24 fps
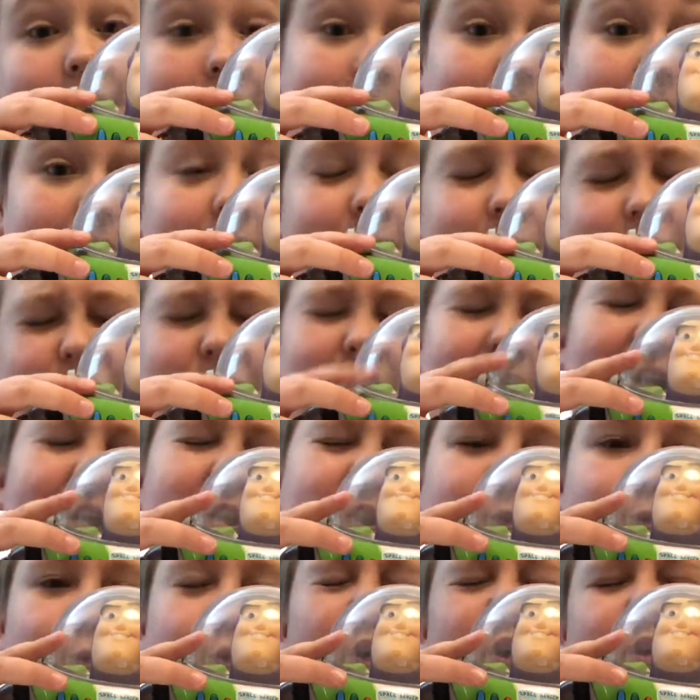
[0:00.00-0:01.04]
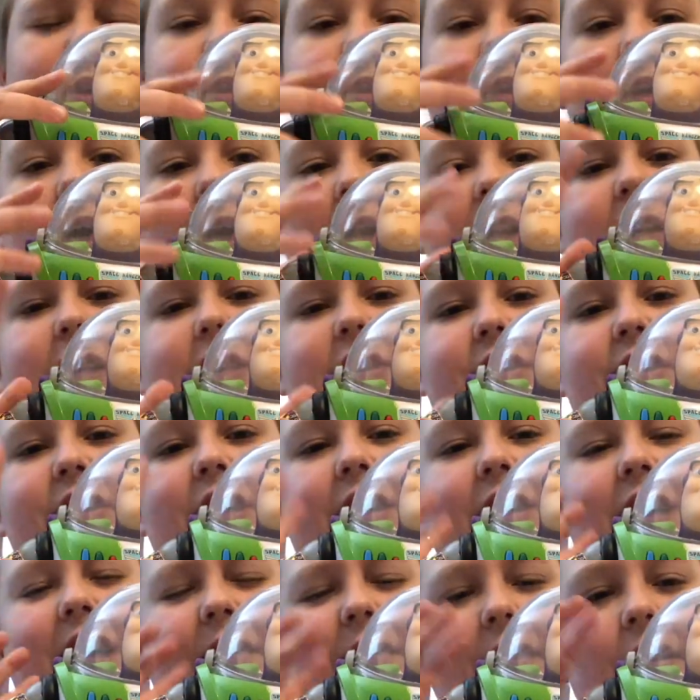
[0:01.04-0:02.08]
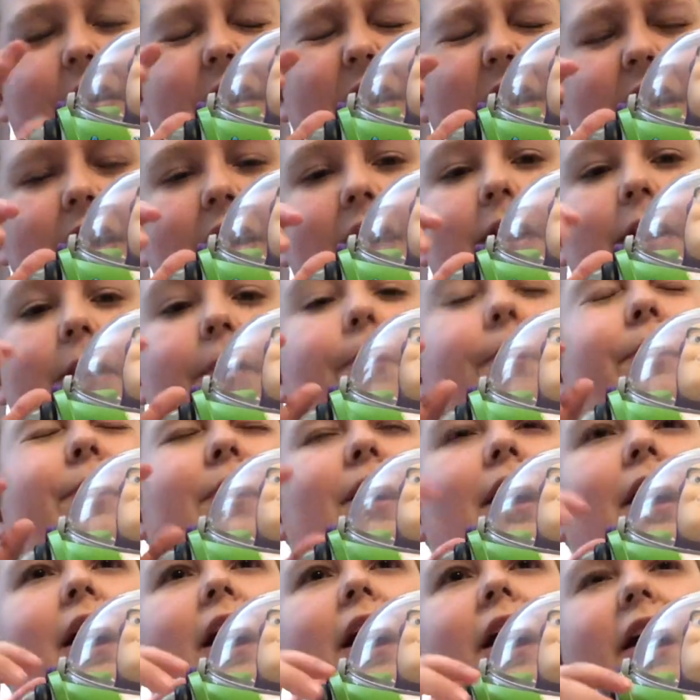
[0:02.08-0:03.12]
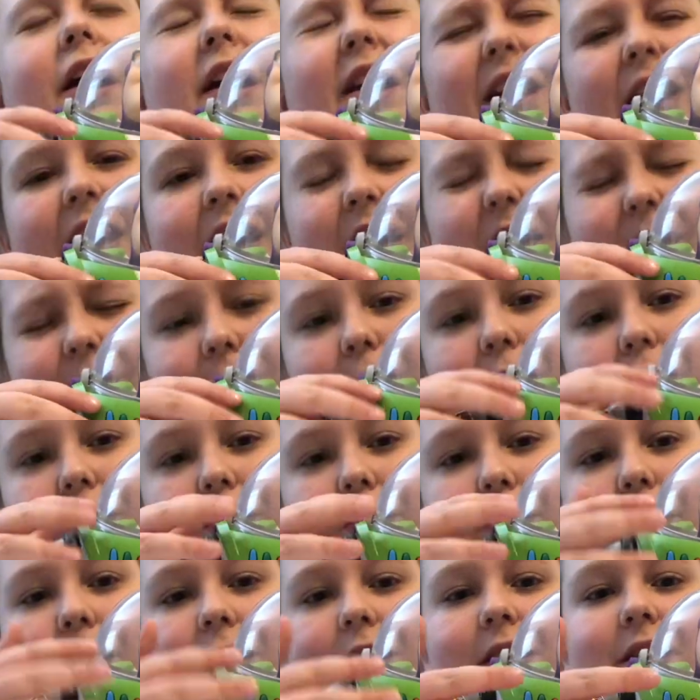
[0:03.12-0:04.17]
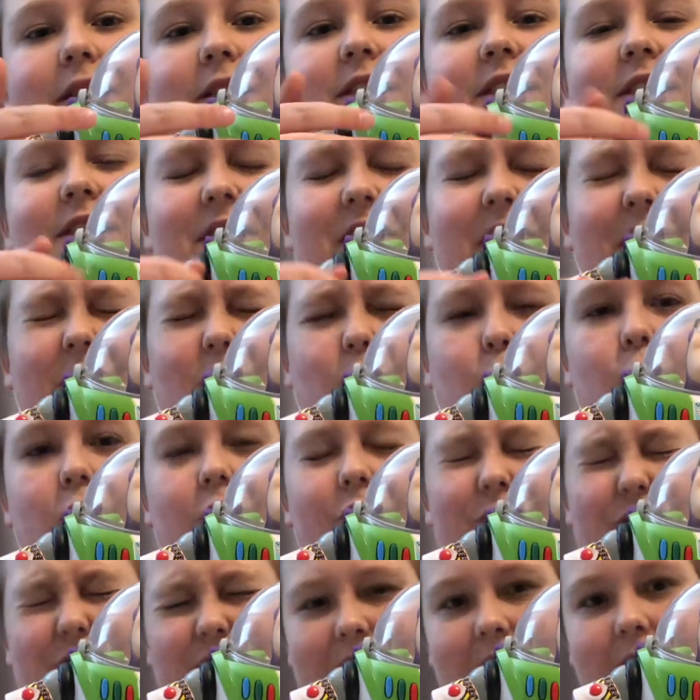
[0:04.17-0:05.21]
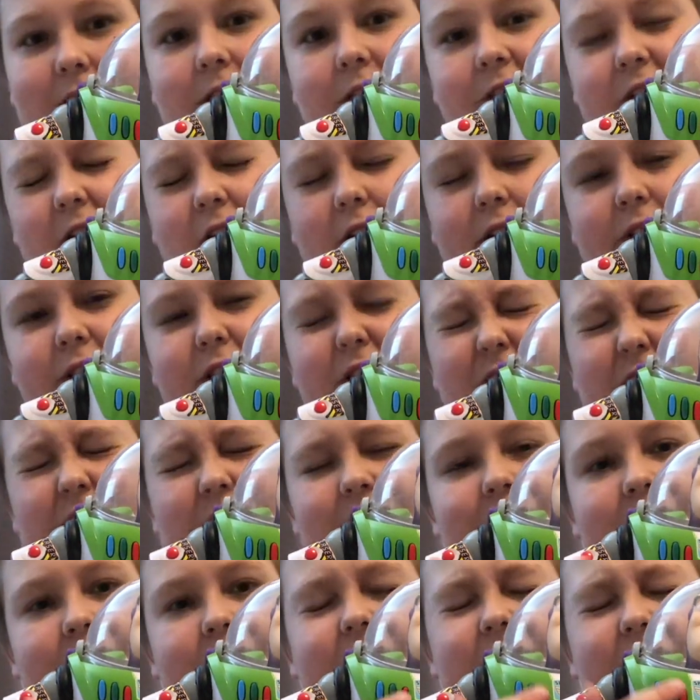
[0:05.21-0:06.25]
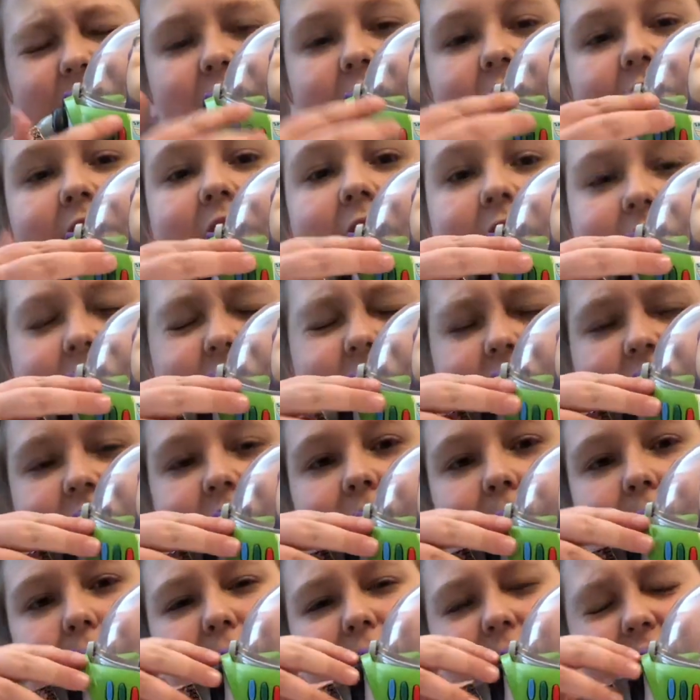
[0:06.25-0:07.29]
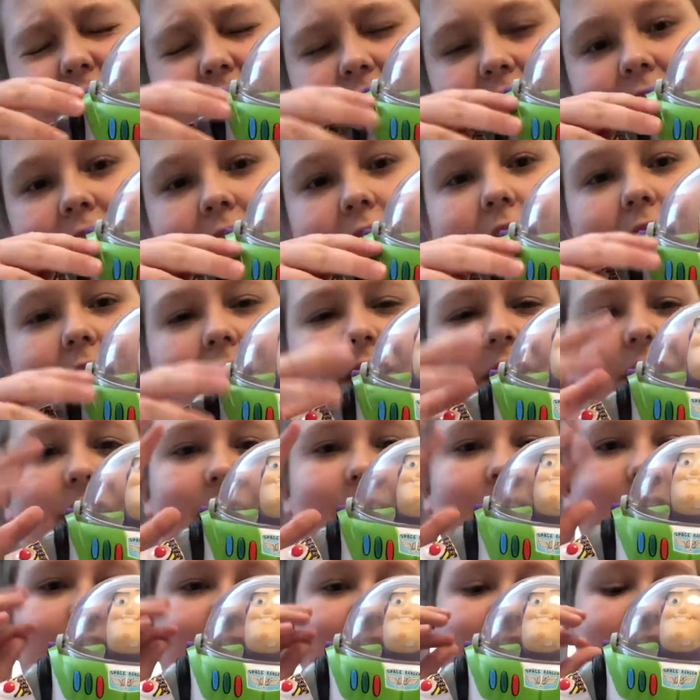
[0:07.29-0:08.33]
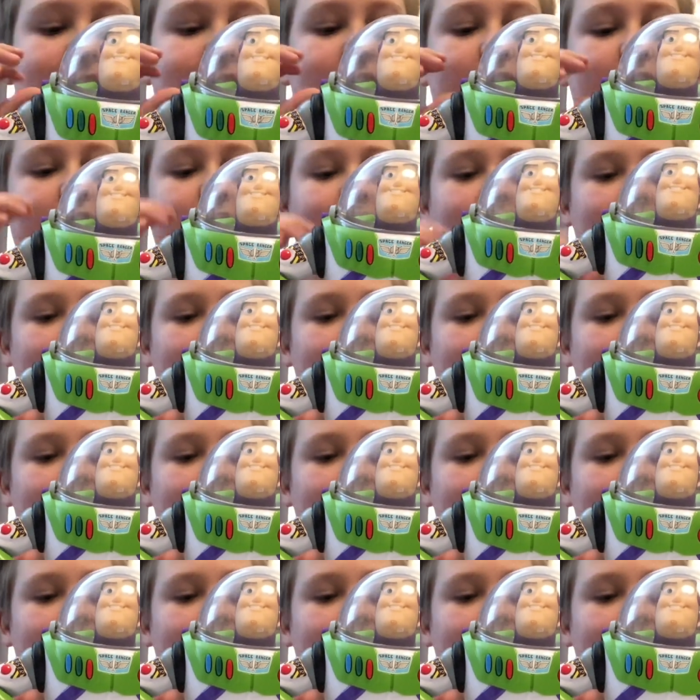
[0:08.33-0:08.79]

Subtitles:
Everything else works, and he does not have an head motor, but he's still worth $10. That's just an amazing deal, and he's like